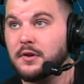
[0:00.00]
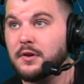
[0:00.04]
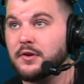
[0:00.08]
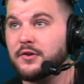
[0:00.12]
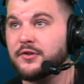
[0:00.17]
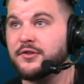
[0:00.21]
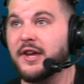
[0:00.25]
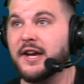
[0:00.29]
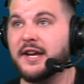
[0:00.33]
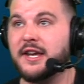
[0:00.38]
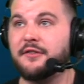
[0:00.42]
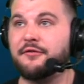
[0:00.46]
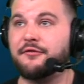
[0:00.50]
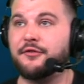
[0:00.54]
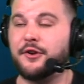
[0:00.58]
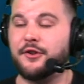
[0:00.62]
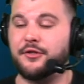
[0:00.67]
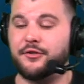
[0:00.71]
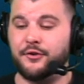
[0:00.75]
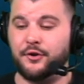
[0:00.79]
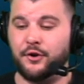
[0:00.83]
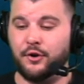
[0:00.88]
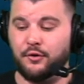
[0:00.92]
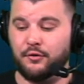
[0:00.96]
Second free
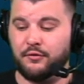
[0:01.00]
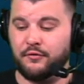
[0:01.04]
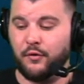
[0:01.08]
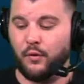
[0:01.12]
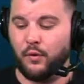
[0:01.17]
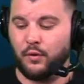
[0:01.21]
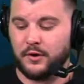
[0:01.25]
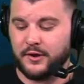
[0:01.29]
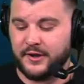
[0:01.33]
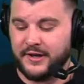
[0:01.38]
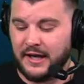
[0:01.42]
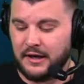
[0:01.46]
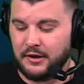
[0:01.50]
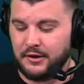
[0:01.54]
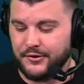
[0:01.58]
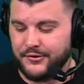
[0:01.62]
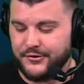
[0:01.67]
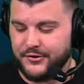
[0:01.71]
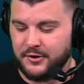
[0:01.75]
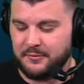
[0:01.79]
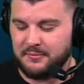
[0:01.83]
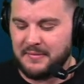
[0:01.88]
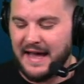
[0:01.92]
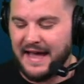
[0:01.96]
throw for
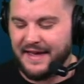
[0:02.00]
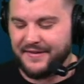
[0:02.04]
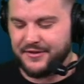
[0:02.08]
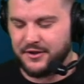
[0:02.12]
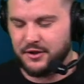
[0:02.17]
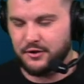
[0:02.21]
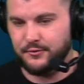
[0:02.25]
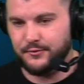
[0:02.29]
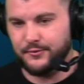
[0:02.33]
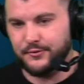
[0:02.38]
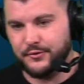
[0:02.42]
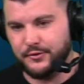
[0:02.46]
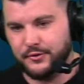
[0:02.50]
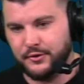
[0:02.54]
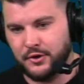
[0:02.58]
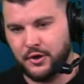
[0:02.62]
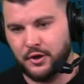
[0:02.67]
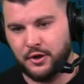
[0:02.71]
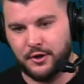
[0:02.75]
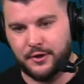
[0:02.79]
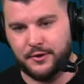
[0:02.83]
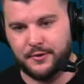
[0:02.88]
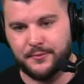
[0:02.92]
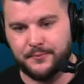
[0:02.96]
Garrison Matthews.
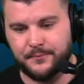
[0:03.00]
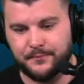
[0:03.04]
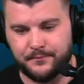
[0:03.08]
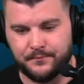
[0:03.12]
Good.